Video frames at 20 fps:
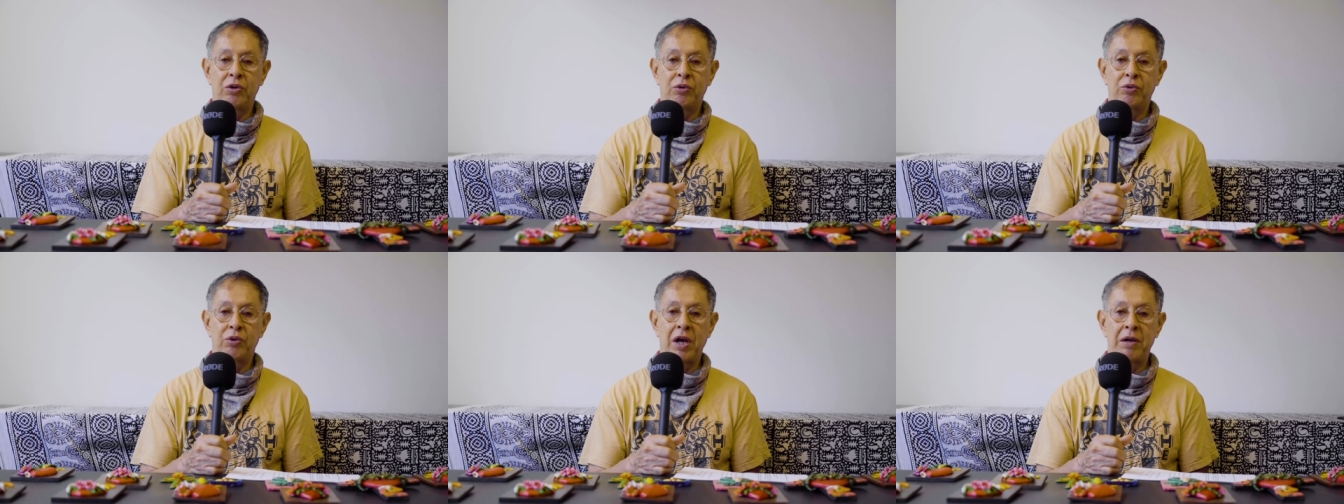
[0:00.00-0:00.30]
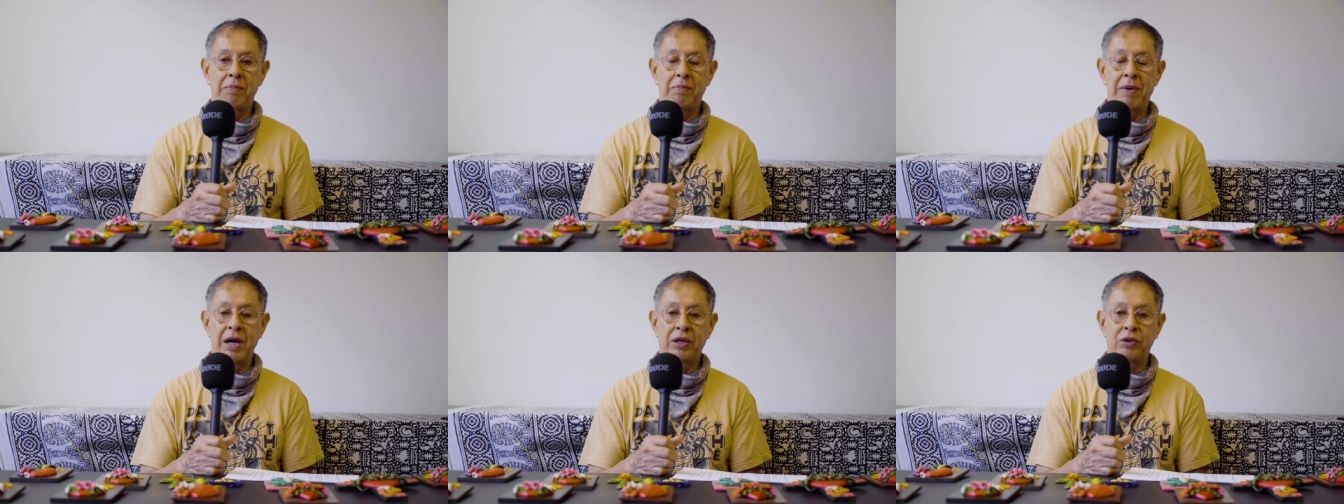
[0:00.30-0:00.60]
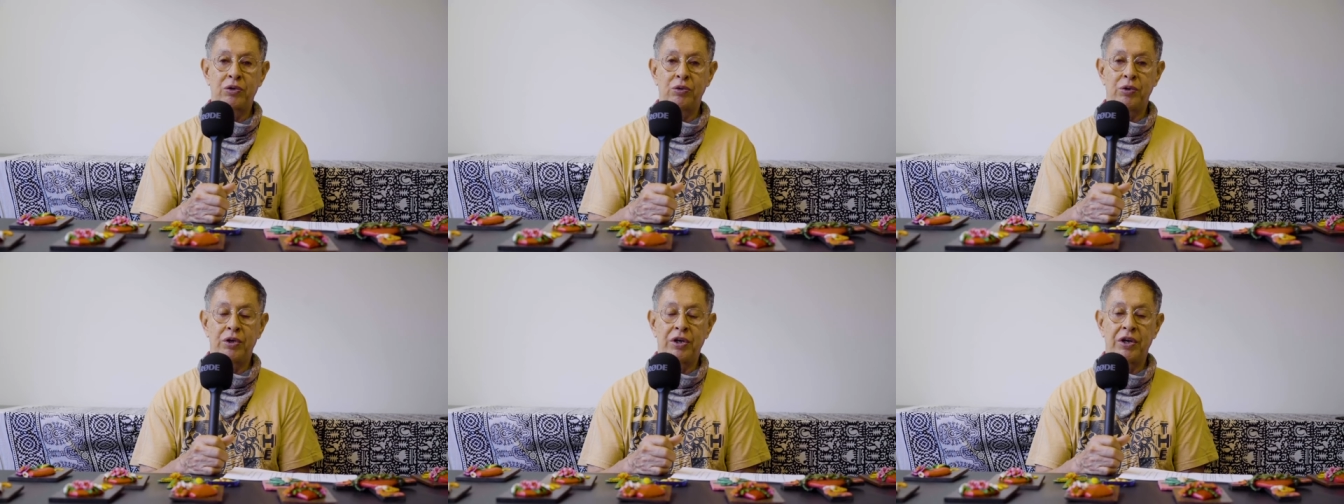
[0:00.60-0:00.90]
right back
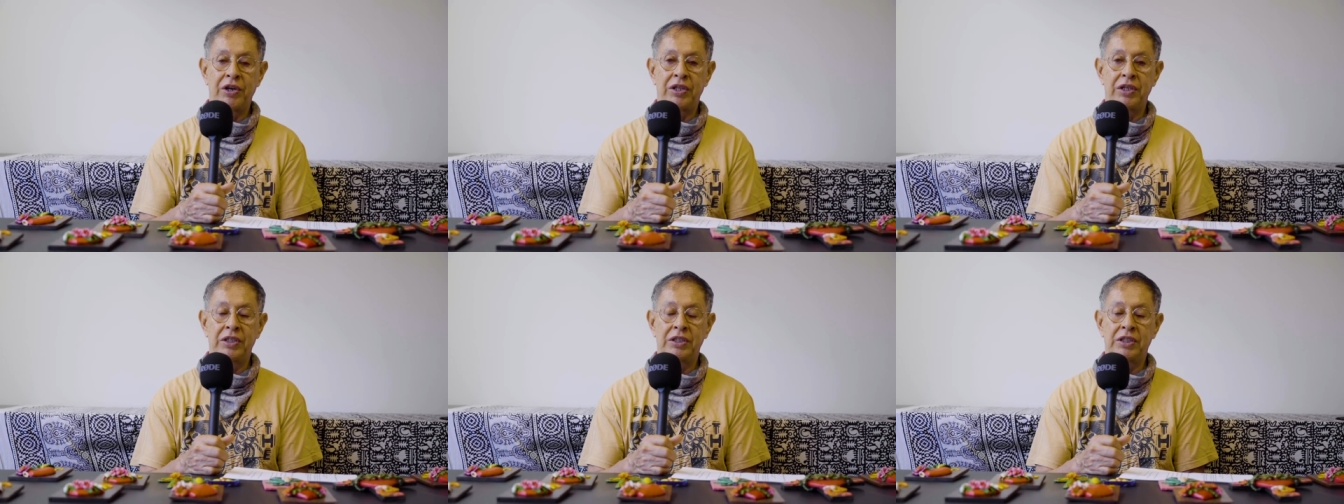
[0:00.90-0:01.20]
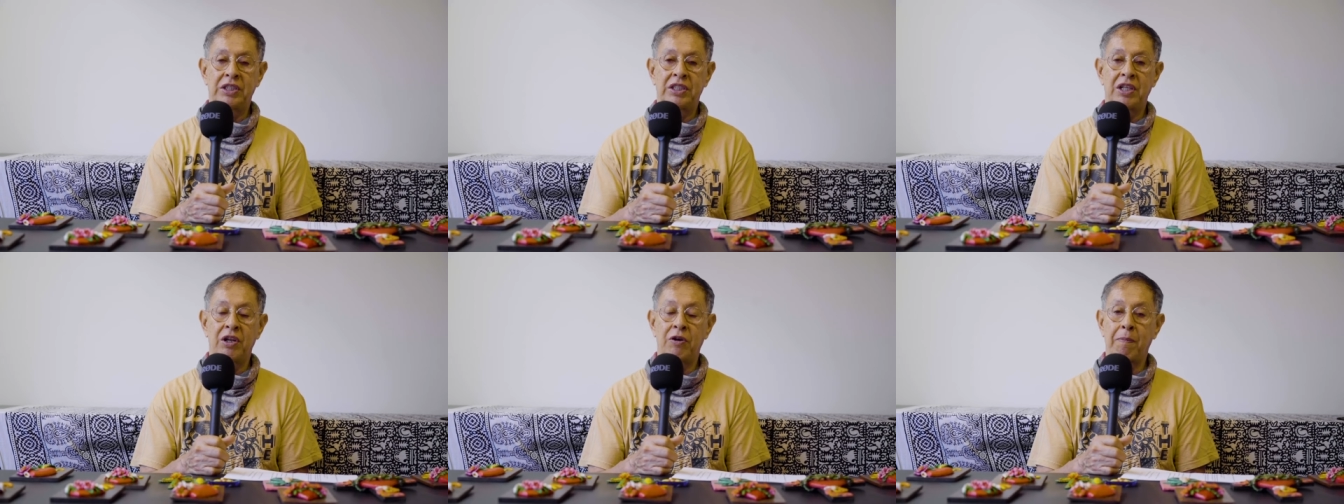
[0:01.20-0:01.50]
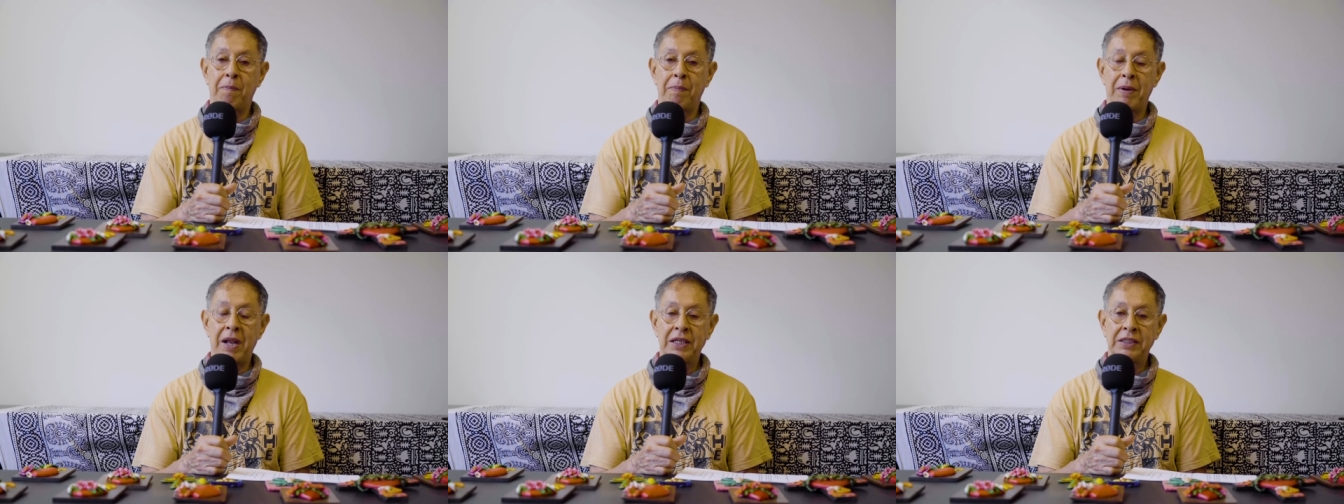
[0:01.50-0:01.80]
to earth instead
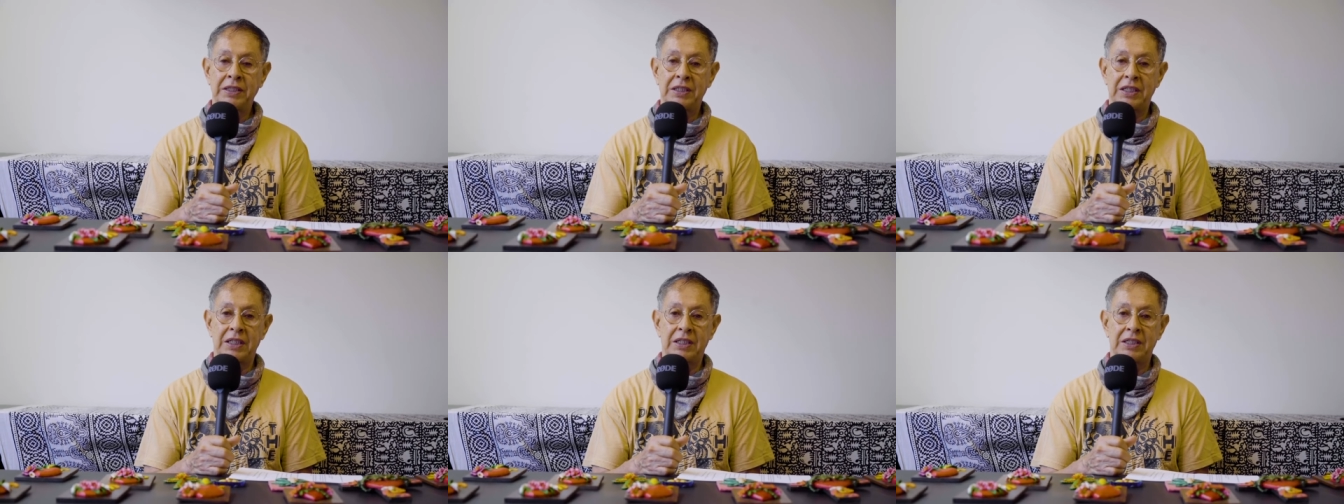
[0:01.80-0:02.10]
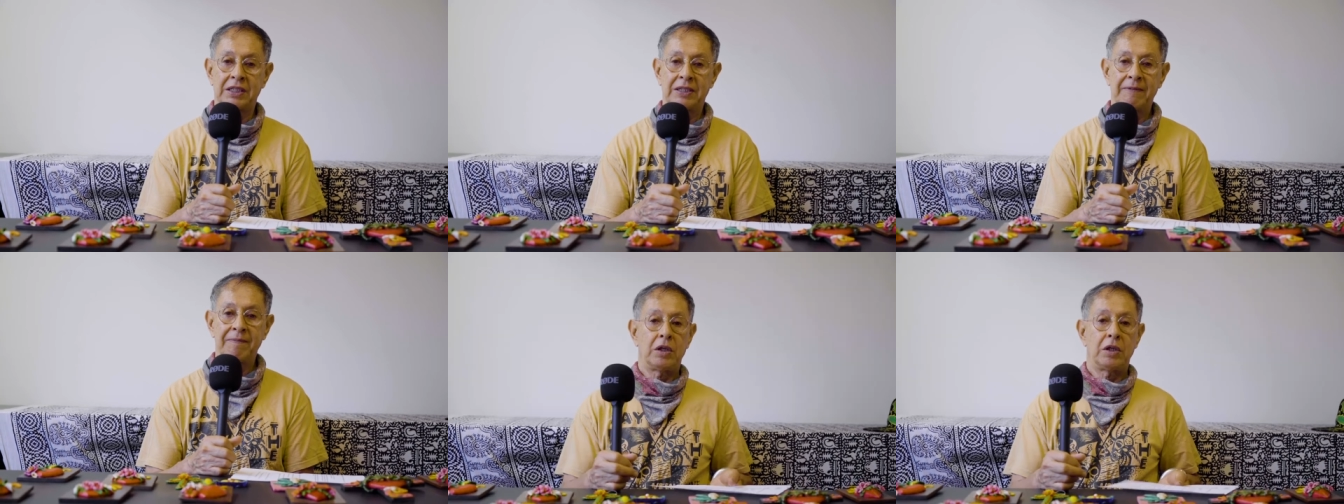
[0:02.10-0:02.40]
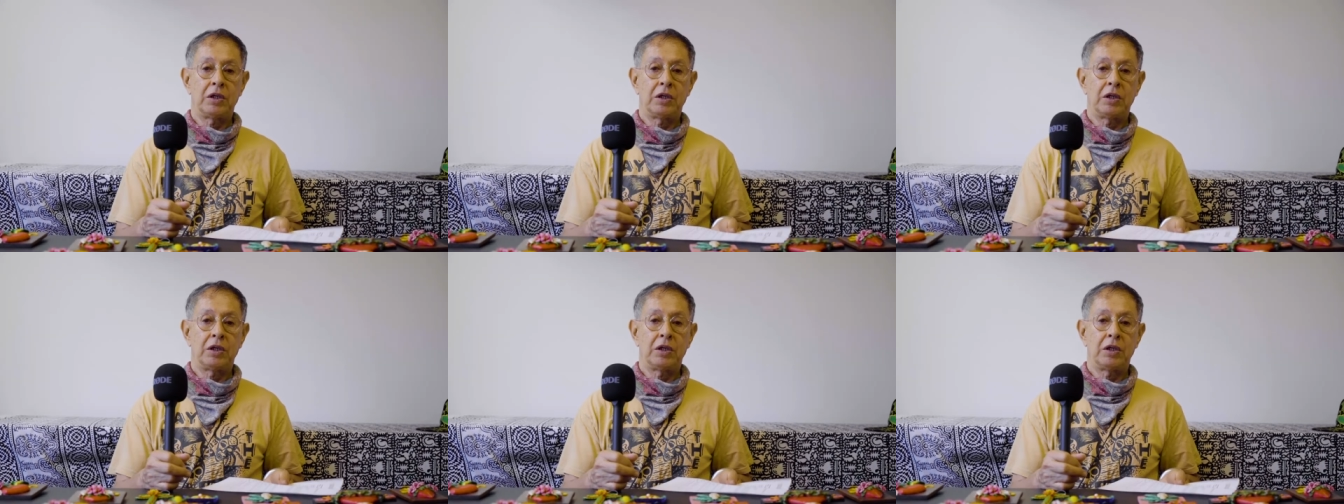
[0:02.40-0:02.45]
of plastics.